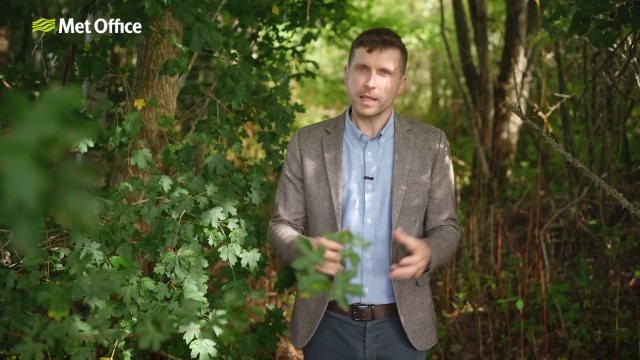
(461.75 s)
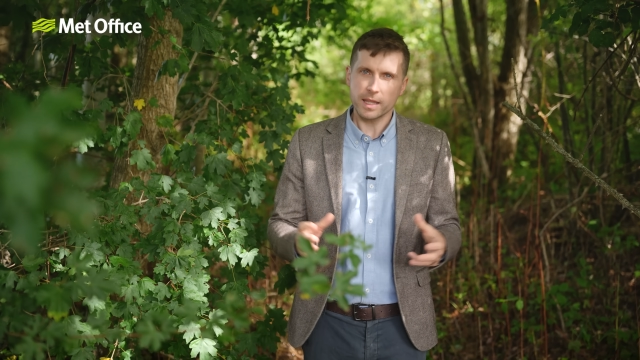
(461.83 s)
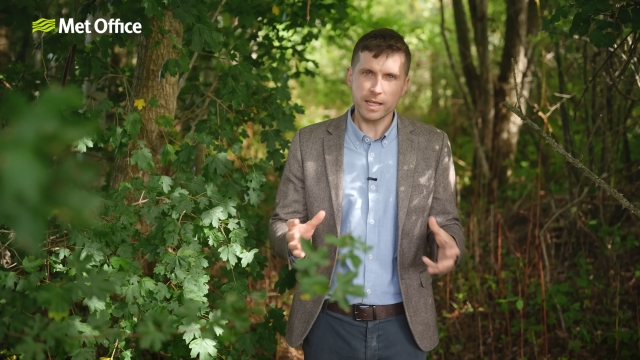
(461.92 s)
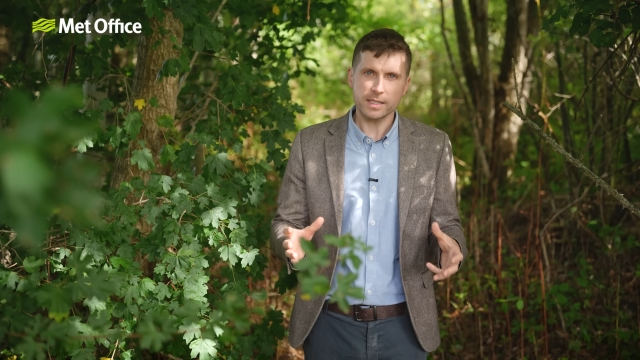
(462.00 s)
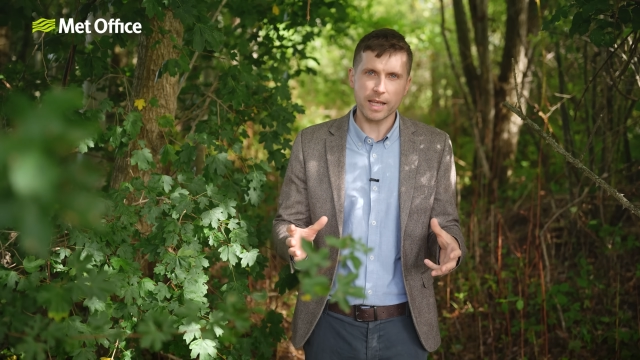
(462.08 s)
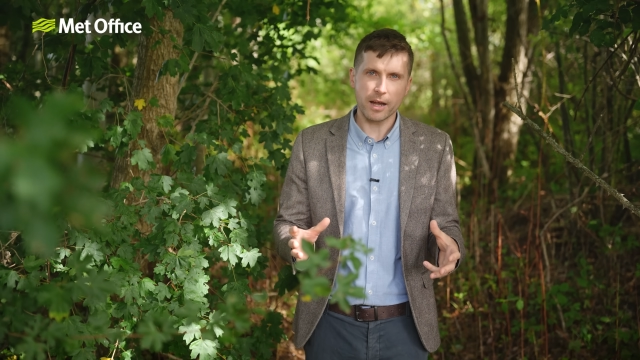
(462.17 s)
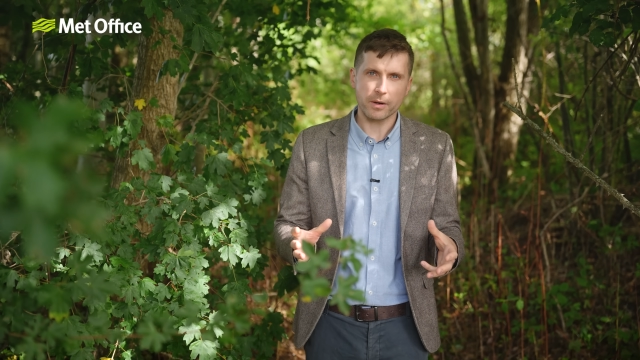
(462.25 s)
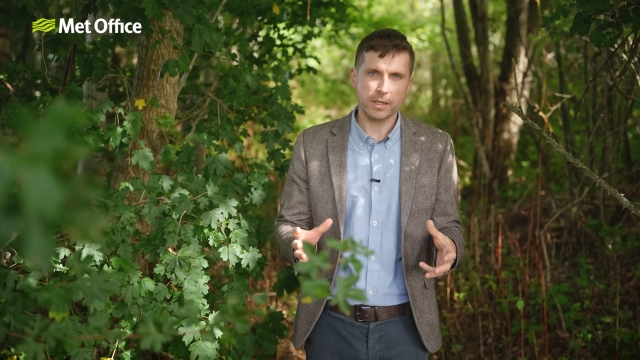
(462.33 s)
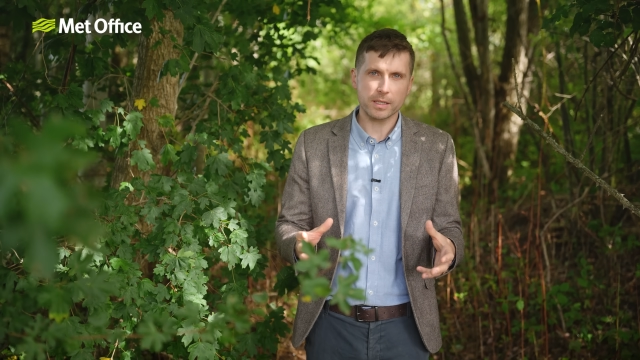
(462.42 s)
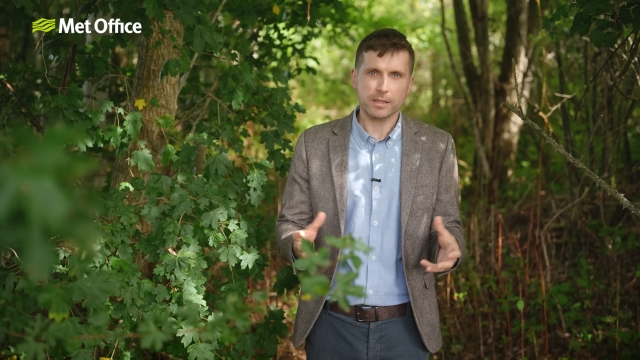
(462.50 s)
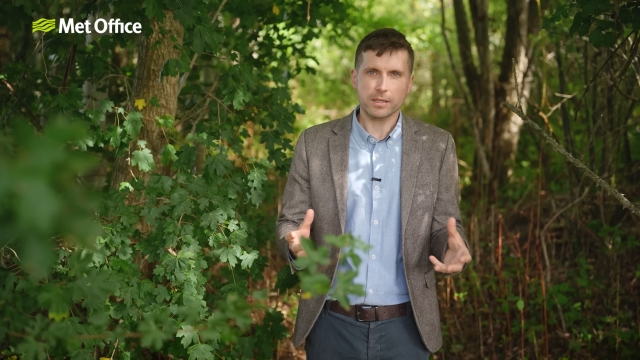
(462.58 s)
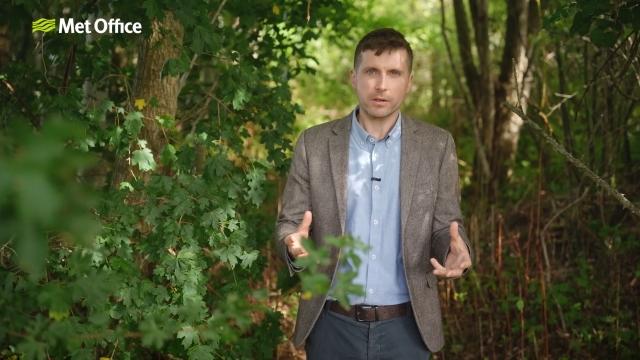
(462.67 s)
these
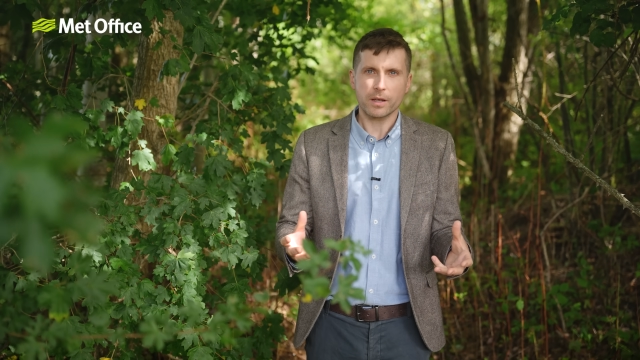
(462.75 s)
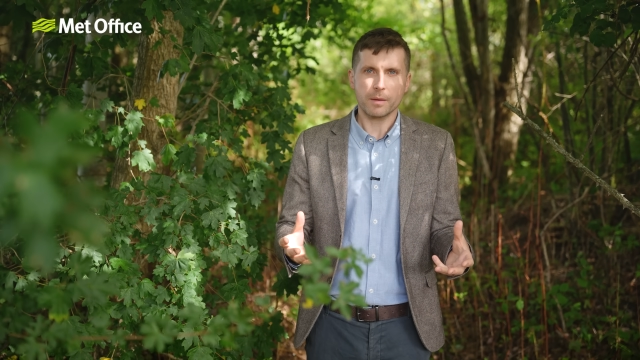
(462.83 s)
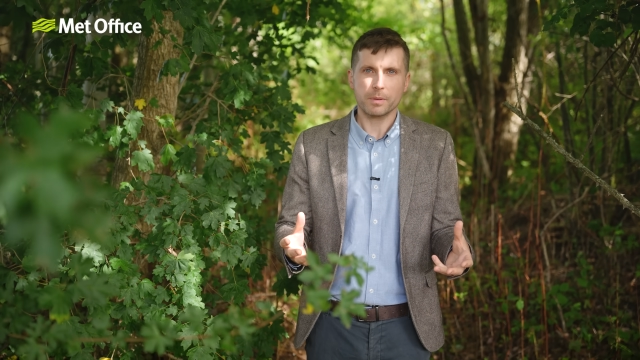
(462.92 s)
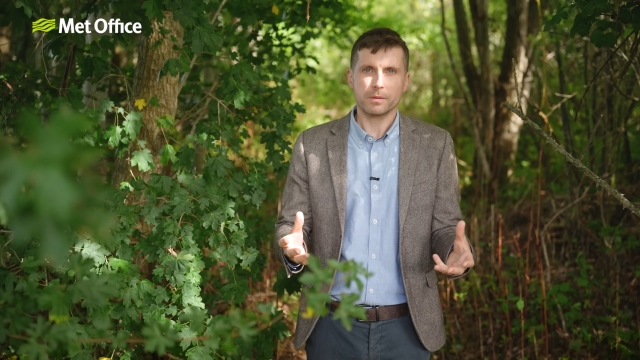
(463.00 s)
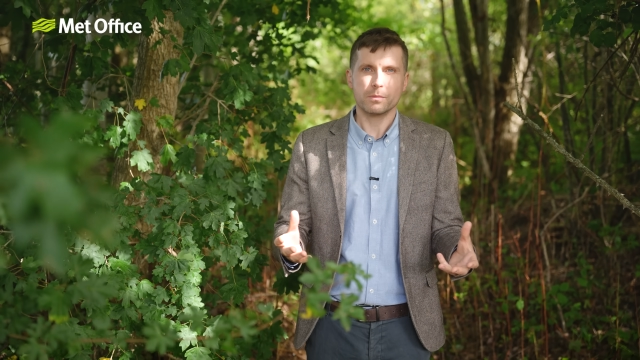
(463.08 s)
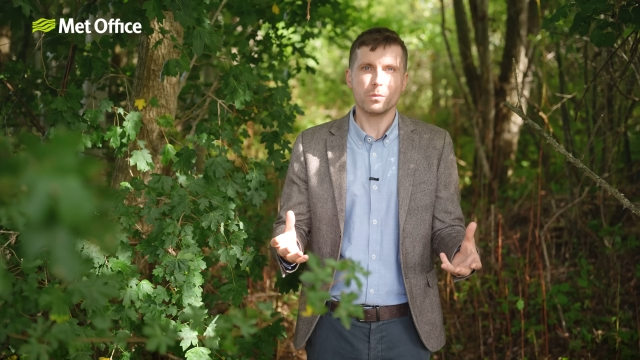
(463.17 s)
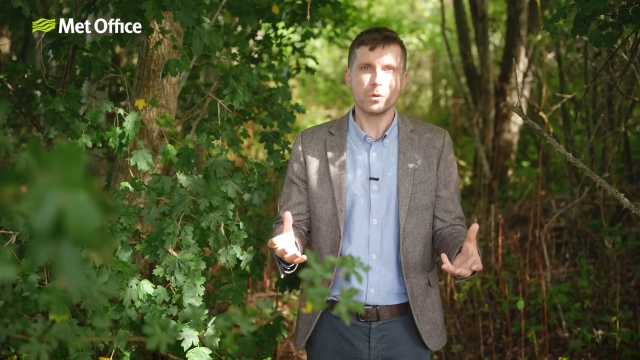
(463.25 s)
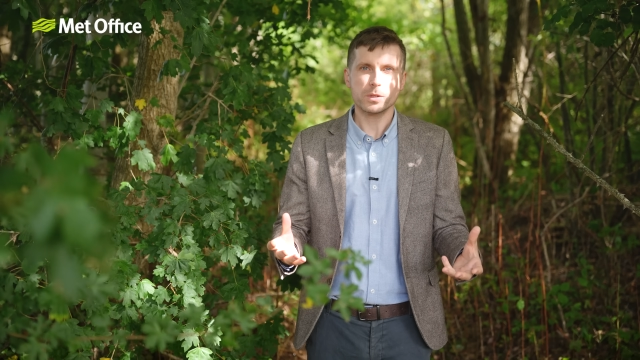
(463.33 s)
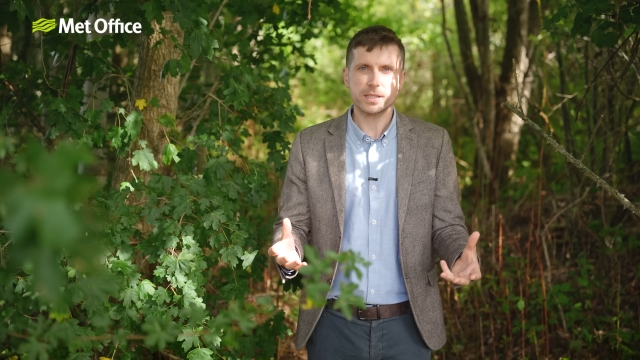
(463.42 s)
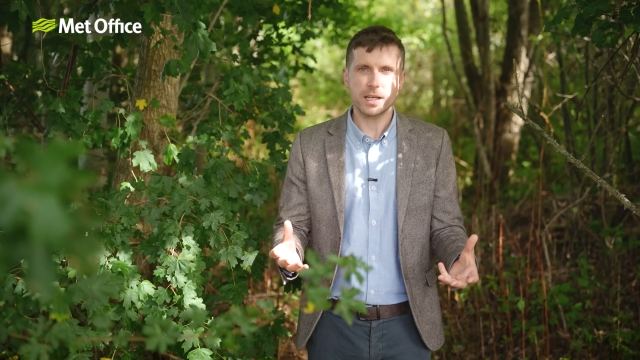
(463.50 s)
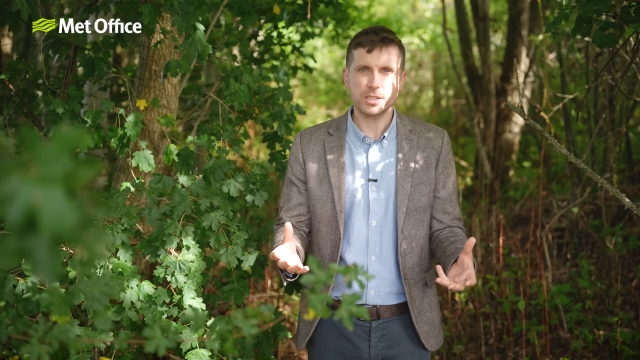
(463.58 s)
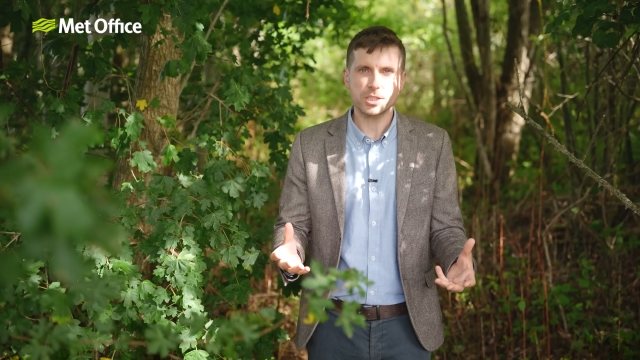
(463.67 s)
areas soak up more
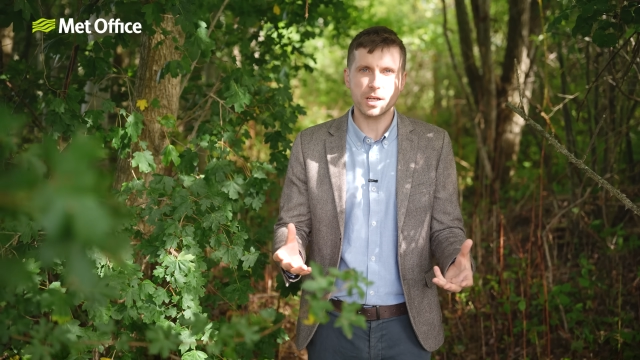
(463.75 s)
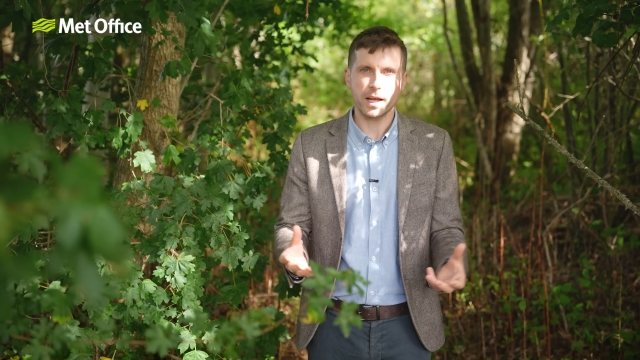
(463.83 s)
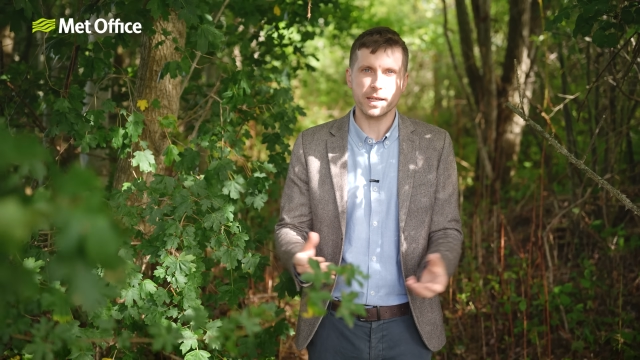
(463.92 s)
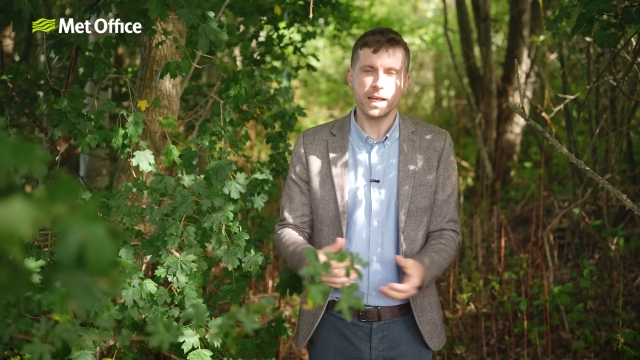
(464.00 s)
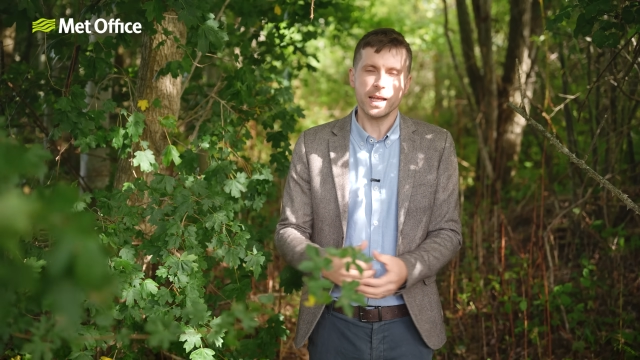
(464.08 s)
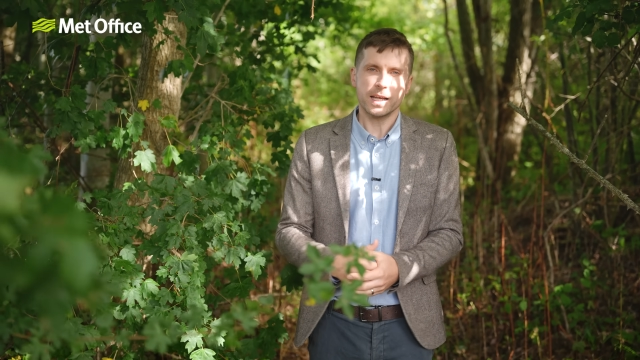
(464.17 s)
sunshine,